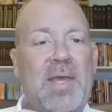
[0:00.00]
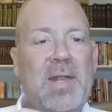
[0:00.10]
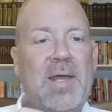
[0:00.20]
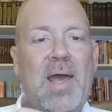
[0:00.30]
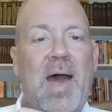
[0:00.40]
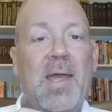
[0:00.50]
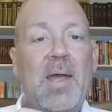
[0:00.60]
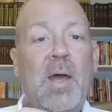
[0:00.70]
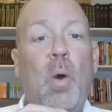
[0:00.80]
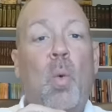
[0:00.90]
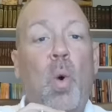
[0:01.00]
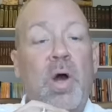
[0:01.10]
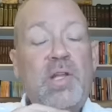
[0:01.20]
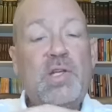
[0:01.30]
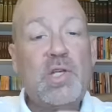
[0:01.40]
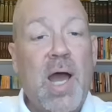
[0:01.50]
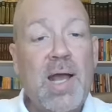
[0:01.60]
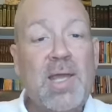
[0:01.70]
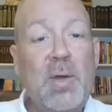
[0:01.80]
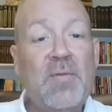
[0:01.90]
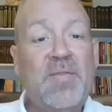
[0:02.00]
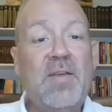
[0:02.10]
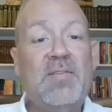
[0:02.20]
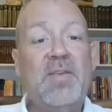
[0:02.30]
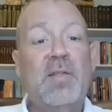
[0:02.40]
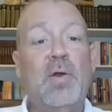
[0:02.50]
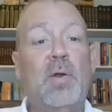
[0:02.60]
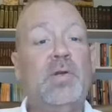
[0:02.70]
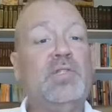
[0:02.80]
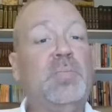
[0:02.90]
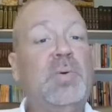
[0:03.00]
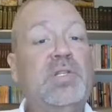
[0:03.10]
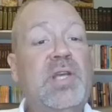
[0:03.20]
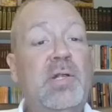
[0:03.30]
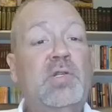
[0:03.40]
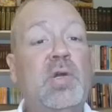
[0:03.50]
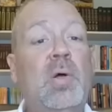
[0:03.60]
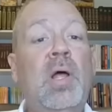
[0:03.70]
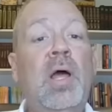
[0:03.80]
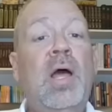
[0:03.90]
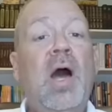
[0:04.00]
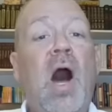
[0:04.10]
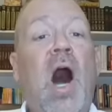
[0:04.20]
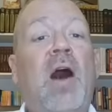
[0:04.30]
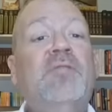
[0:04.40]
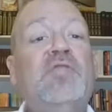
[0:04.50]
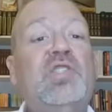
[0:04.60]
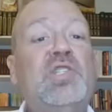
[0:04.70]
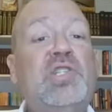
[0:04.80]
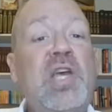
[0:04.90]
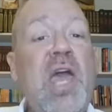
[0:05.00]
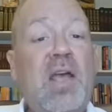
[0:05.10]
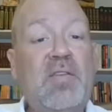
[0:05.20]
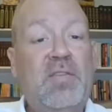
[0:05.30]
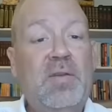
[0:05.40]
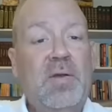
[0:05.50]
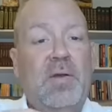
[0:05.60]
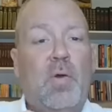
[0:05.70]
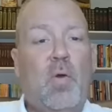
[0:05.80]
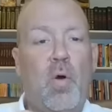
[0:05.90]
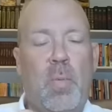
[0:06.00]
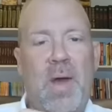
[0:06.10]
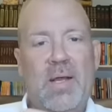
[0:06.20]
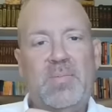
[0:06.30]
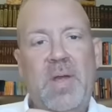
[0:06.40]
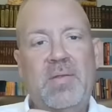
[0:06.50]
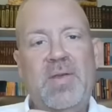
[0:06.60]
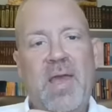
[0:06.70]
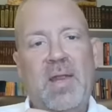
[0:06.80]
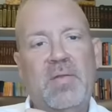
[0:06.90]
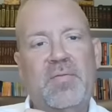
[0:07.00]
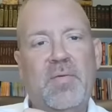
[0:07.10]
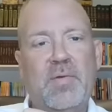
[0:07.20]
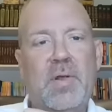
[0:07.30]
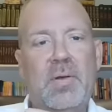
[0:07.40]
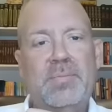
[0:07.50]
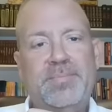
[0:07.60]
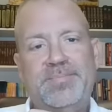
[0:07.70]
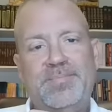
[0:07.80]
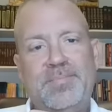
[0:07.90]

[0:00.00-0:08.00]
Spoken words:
to get a guy. Would it shock you if I said there is a potential of six quarterbacks being taken in the first round?